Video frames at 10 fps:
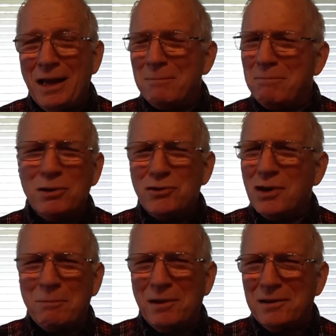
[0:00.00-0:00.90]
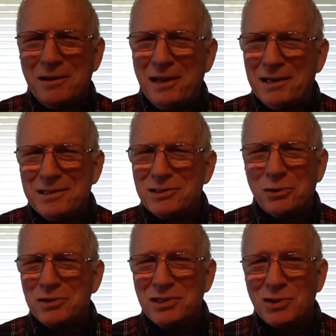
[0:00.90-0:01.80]
and build you up in, in
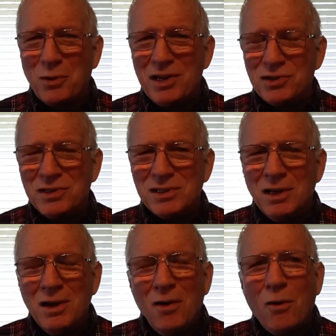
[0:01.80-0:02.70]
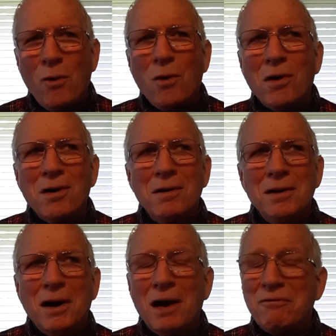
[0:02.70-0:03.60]
certain situations or
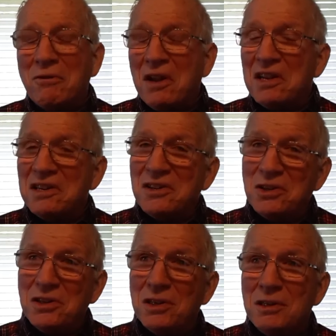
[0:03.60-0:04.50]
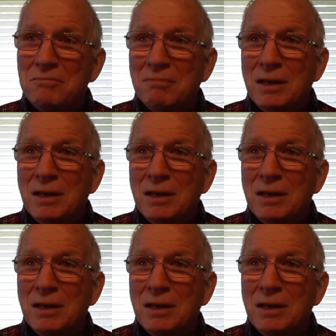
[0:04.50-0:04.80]
a friend could